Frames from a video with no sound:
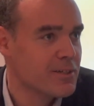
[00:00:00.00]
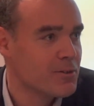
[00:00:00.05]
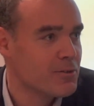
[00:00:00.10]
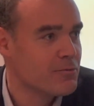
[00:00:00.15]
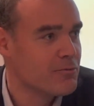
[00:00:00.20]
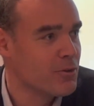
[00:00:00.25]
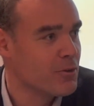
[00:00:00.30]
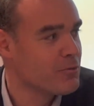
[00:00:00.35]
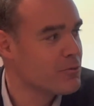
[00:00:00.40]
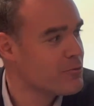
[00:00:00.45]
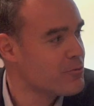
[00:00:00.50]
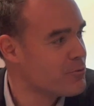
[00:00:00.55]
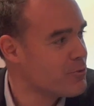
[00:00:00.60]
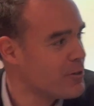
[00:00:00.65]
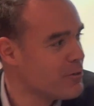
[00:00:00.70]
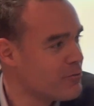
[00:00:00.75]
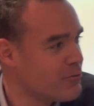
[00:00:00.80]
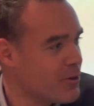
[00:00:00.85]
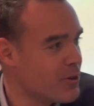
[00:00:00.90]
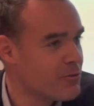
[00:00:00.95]
from the
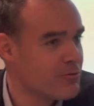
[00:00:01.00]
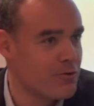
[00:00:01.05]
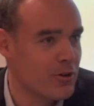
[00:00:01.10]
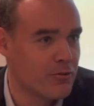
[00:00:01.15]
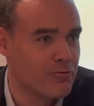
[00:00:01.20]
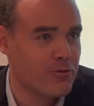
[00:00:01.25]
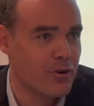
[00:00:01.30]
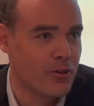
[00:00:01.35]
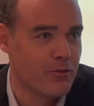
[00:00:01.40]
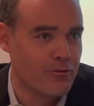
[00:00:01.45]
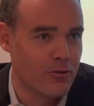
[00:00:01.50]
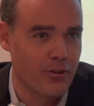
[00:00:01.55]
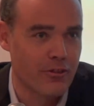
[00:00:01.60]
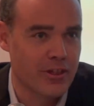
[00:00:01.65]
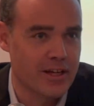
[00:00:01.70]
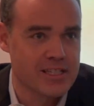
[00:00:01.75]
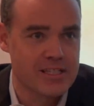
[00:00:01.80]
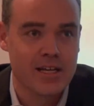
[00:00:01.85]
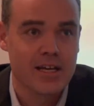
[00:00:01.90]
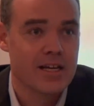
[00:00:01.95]
entrepreneurs.
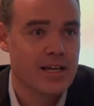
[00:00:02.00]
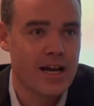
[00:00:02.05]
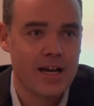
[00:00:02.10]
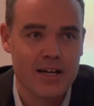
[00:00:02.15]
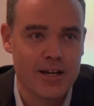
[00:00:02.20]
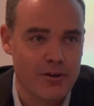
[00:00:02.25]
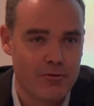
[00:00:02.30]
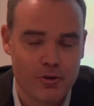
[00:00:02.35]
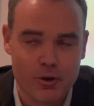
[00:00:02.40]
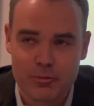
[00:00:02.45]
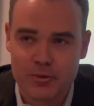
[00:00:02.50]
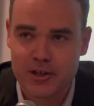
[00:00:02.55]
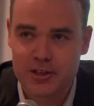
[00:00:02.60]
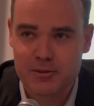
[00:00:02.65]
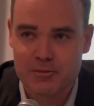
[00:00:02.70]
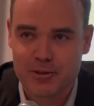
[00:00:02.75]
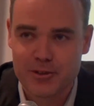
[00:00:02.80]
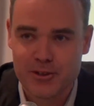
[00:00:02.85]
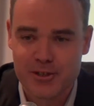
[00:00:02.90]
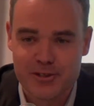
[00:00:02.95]
yeah, yeah, from the
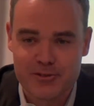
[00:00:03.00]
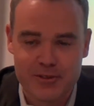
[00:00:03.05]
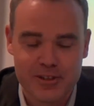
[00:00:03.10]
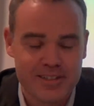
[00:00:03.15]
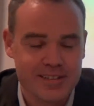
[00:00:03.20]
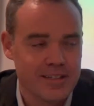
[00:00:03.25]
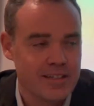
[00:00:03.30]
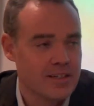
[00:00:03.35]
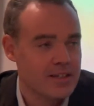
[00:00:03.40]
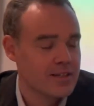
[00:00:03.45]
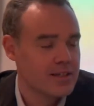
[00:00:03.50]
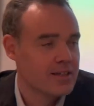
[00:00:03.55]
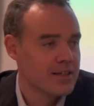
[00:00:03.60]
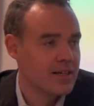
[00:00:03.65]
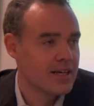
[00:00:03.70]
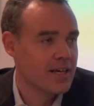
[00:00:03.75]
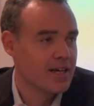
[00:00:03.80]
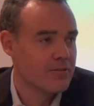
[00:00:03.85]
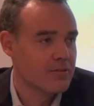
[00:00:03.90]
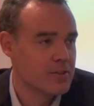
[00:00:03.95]
entrepreneurs, right?
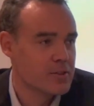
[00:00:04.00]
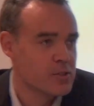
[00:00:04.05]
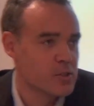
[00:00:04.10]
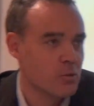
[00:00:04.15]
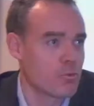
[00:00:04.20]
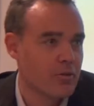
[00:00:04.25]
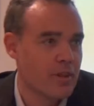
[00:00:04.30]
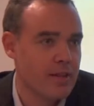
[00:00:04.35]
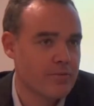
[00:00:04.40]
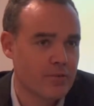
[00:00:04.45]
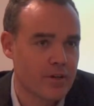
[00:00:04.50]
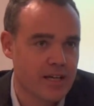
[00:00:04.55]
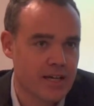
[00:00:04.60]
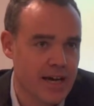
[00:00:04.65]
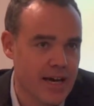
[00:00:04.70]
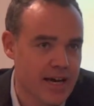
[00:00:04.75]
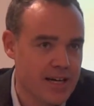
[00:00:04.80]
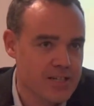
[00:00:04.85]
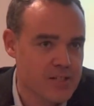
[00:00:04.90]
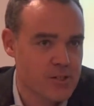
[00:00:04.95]
And some of that we
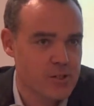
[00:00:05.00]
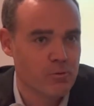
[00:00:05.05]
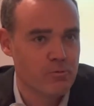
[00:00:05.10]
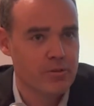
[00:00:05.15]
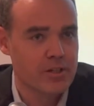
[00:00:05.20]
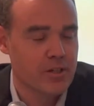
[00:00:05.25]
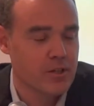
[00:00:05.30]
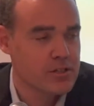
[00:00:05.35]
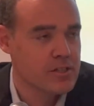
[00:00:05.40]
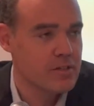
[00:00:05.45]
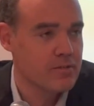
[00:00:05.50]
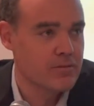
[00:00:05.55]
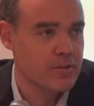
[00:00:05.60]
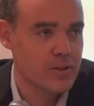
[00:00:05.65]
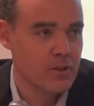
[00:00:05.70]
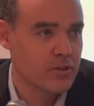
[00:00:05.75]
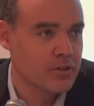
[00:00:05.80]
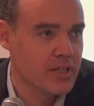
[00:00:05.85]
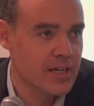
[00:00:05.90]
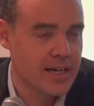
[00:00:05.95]
catch, some we, just, we
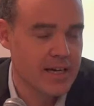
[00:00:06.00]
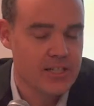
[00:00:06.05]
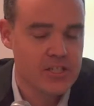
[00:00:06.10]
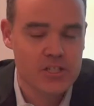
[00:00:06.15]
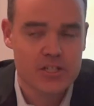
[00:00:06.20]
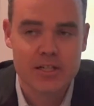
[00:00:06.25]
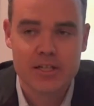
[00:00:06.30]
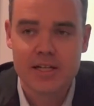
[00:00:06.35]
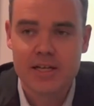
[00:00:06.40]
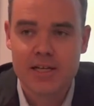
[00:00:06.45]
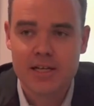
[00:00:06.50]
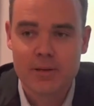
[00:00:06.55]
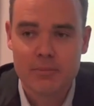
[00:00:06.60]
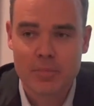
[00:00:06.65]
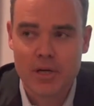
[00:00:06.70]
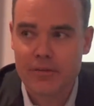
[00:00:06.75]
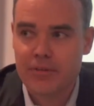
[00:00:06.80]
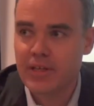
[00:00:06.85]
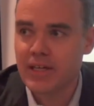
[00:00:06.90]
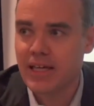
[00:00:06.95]
don't catch.
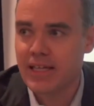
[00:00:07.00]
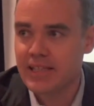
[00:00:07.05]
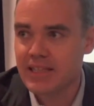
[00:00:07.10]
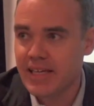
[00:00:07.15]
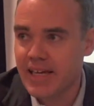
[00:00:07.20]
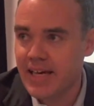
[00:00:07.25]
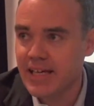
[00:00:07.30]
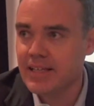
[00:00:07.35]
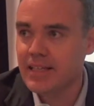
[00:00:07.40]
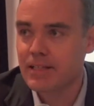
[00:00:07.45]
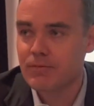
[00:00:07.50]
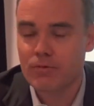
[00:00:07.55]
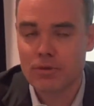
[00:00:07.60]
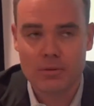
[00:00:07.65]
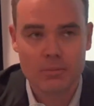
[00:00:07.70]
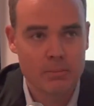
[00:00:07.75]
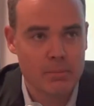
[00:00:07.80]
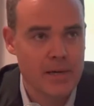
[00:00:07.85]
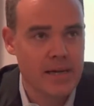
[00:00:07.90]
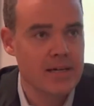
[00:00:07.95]
But I think in the end, it
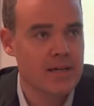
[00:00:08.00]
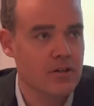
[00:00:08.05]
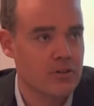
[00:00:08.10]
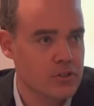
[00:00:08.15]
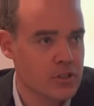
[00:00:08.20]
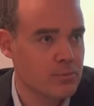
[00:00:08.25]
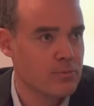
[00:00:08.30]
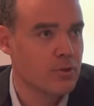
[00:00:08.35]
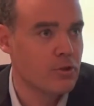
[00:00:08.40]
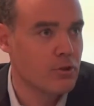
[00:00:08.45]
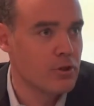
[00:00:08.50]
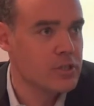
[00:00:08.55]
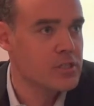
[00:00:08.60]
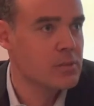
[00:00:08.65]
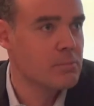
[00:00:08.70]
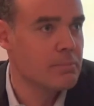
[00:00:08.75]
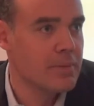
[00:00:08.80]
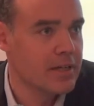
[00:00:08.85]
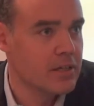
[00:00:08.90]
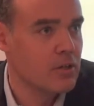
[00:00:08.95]
will make
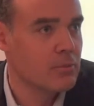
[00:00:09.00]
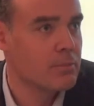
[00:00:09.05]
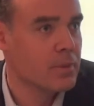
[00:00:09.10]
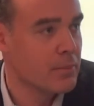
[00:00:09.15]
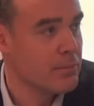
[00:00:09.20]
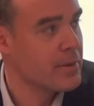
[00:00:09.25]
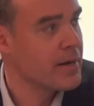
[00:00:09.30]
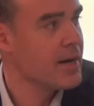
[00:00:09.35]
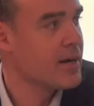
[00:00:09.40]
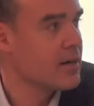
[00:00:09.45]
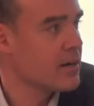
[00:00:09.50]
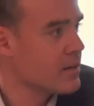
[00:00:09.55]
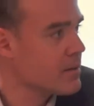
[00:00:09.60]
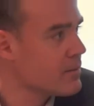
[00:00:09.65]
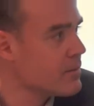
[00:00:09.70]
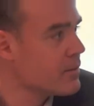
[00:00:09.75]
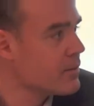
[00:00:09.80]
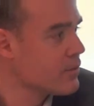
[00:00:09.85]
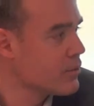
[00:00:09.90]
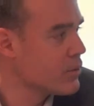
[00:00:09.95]
entrepreneurs better prepared,
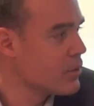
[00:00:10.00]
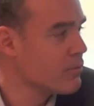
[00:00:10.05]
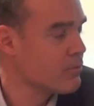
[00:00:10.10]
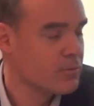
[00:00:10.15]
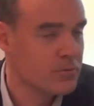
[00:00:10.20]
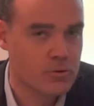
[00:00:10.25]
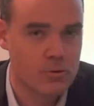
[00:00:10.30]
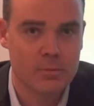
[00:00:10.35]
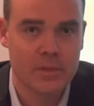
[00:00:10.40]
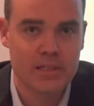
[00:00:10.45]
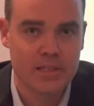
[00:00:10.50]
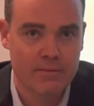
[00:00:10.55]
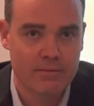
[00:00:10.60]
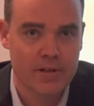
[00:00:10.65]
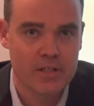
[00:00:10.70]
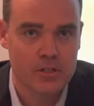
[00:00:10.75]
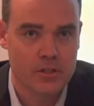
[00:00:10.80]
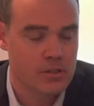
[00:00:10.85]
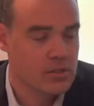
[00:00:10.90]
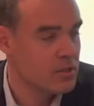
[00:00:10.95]
you know, to meet
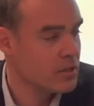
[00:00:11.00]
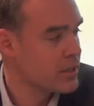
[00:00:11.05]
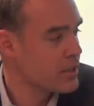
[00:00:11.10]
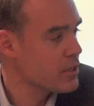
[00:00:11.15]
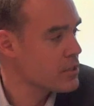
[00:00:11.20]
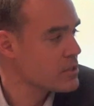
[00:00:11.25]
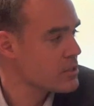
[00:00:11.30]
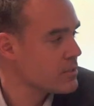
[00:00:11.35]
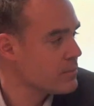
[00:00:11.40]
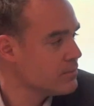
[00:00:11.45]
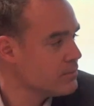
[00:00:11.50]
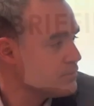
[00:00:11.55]
investors like us.